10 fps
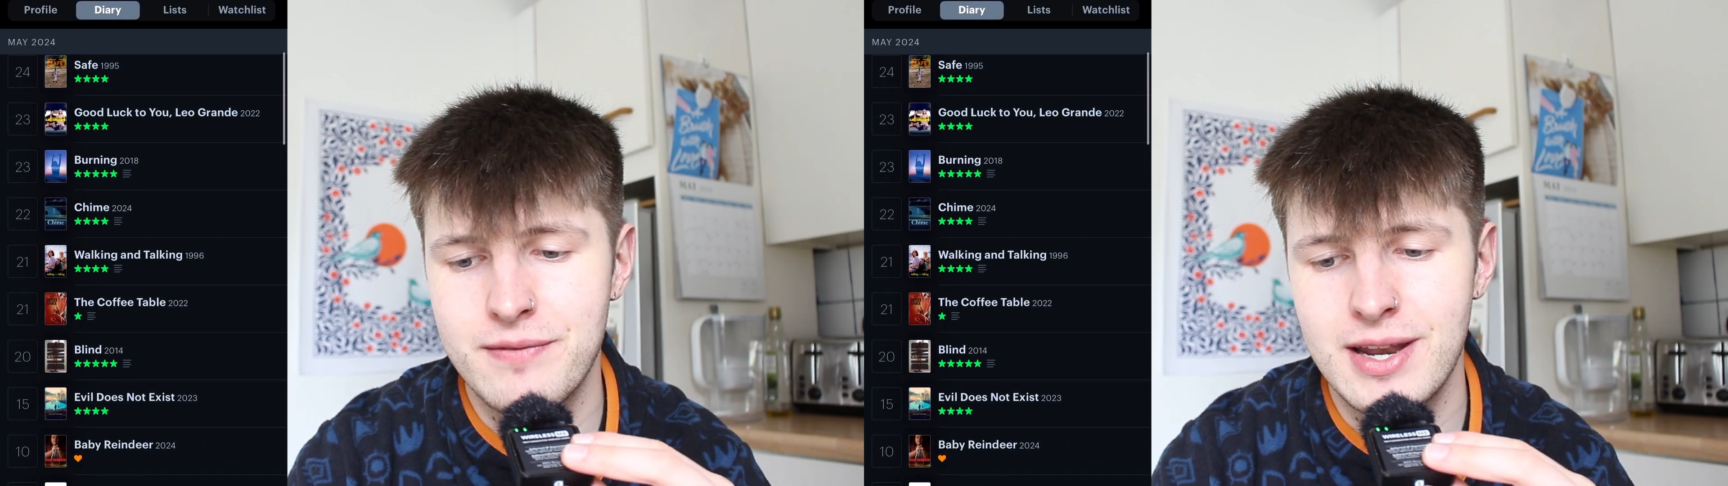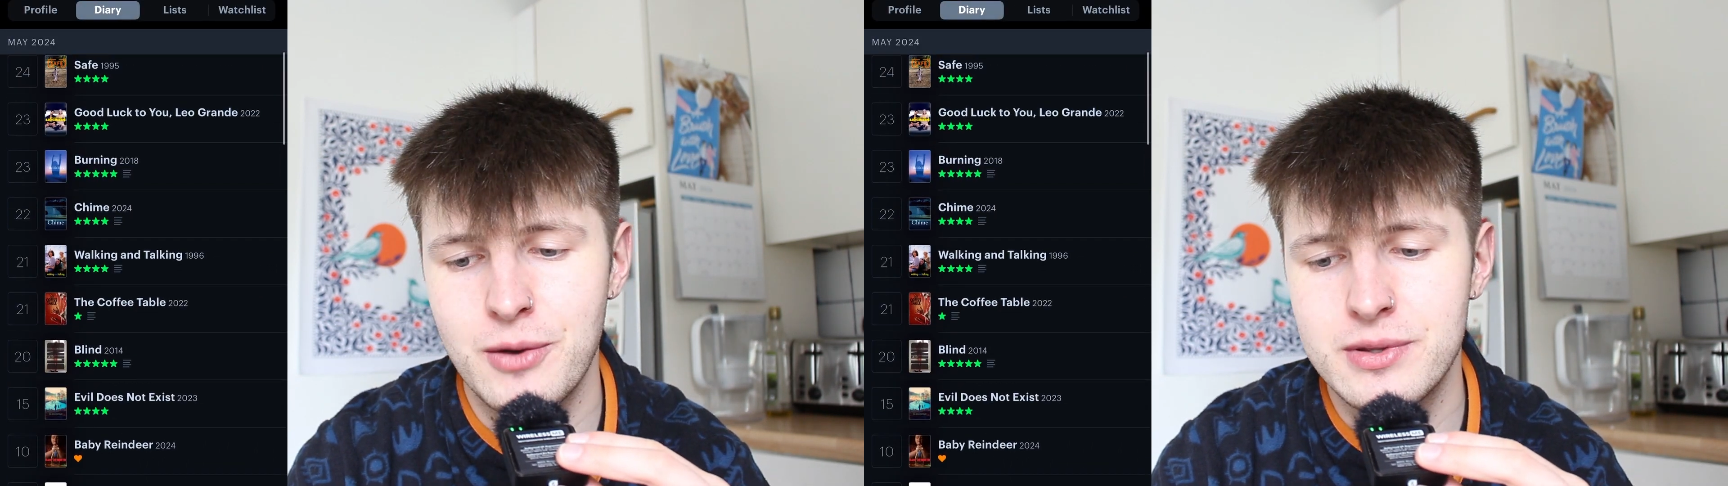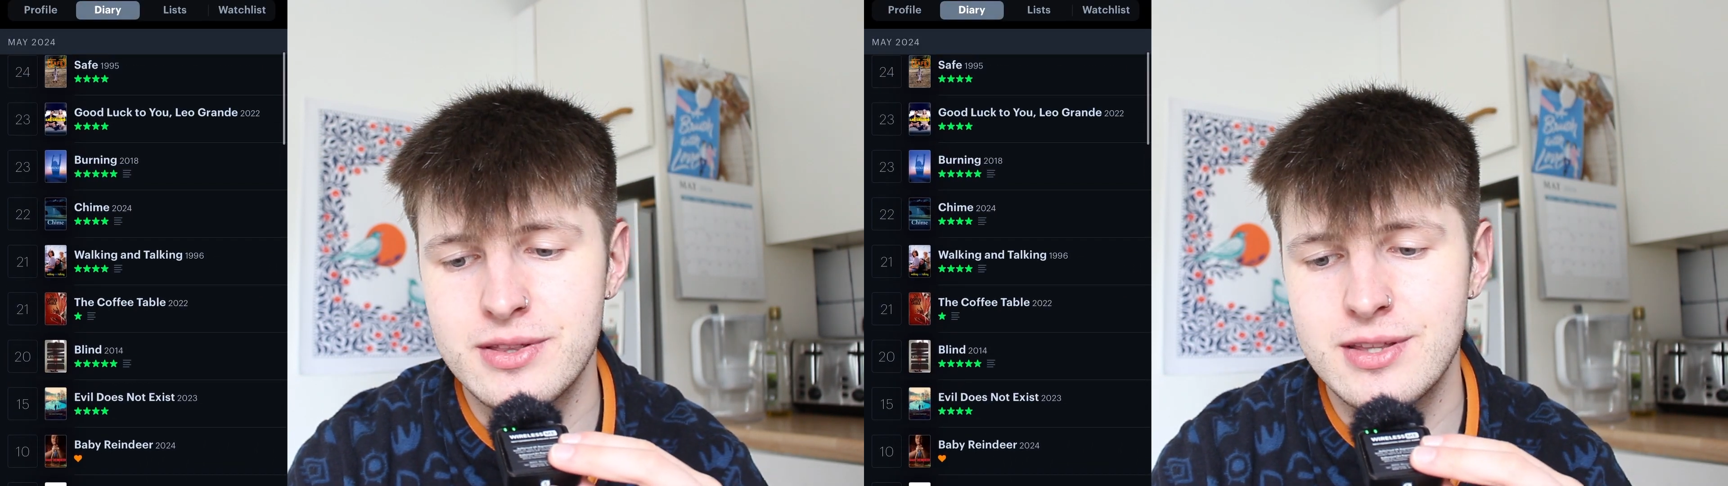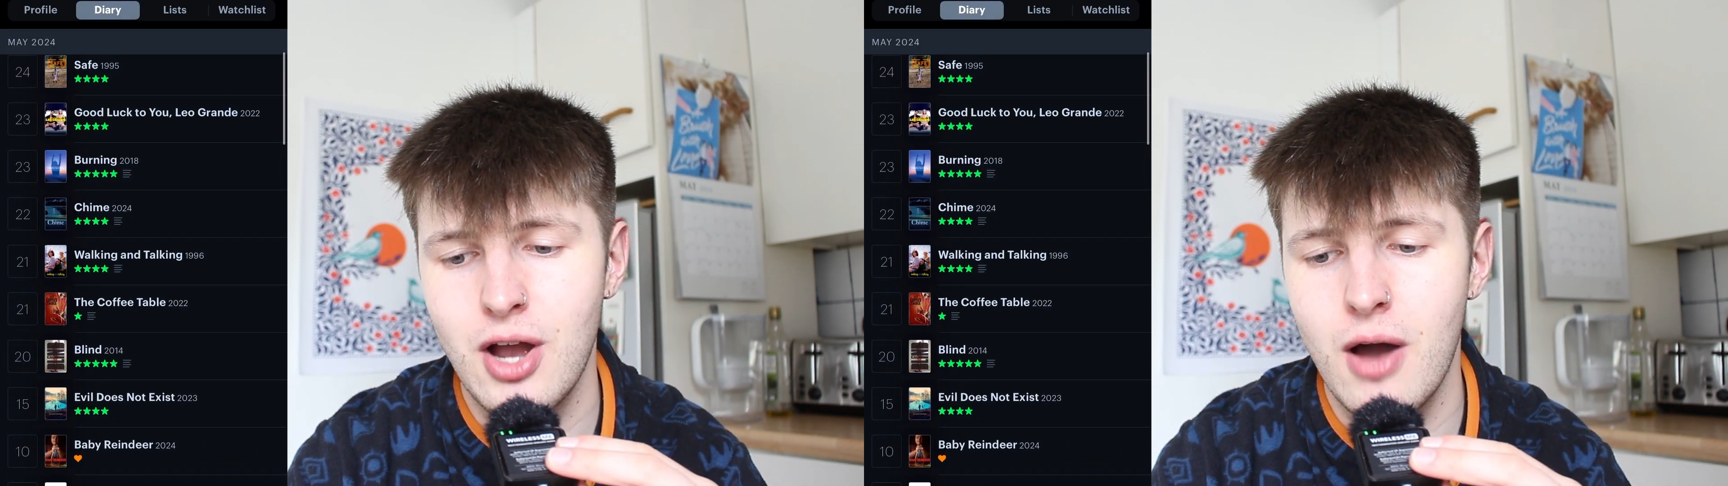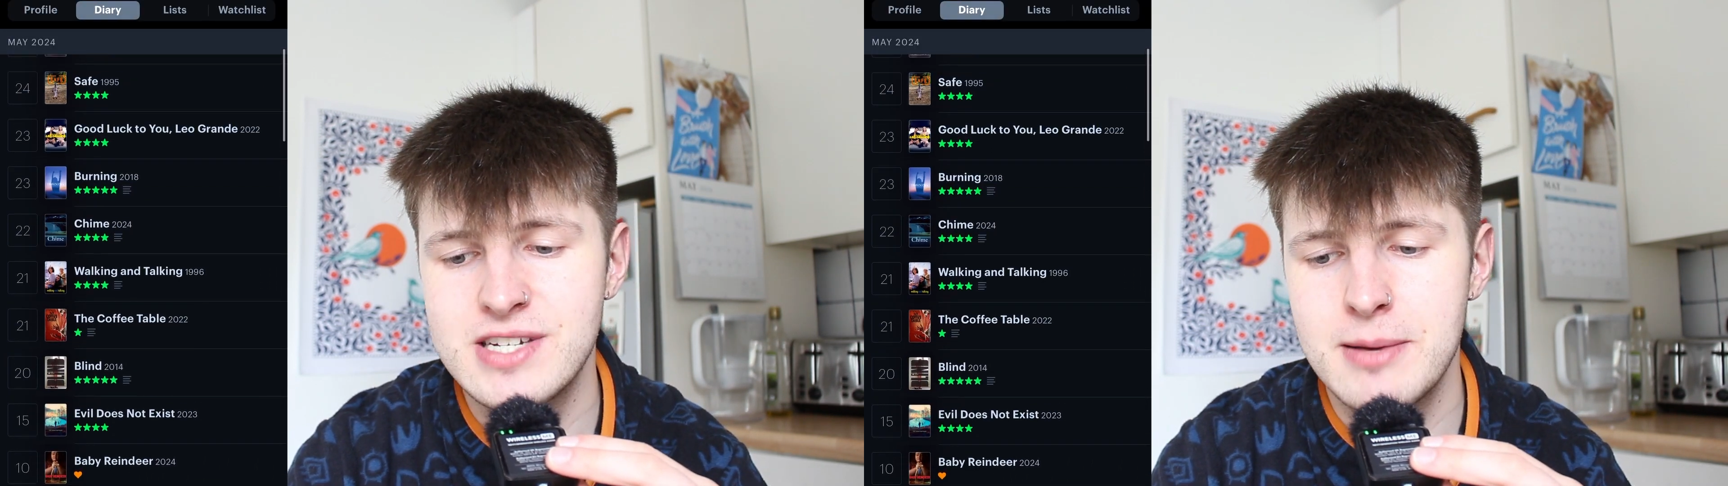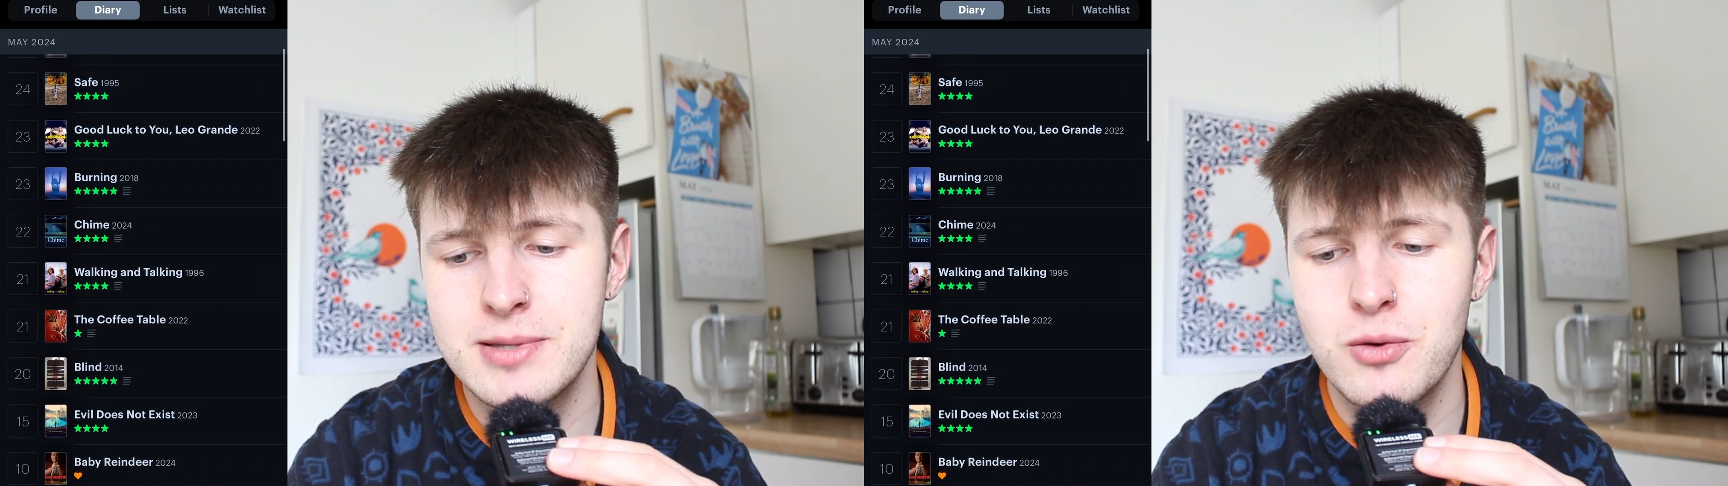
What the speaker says: felt like with the coffee table.